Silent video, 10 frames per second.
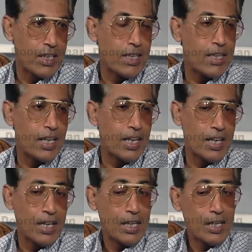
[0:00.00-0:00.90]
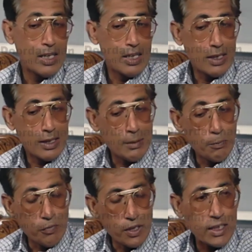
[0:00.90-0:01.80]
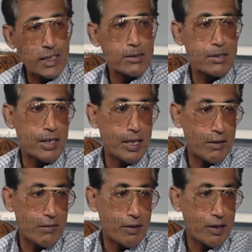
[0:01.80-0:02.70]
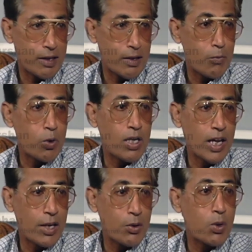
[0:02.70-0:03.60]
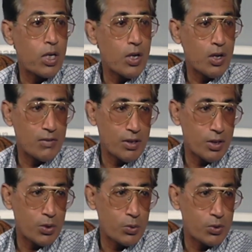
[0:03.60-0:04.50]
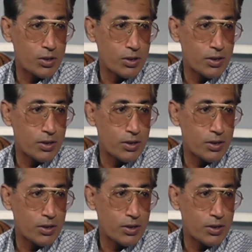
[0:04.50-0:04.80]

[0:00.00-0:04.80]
then the workers there would like to take off their shoes,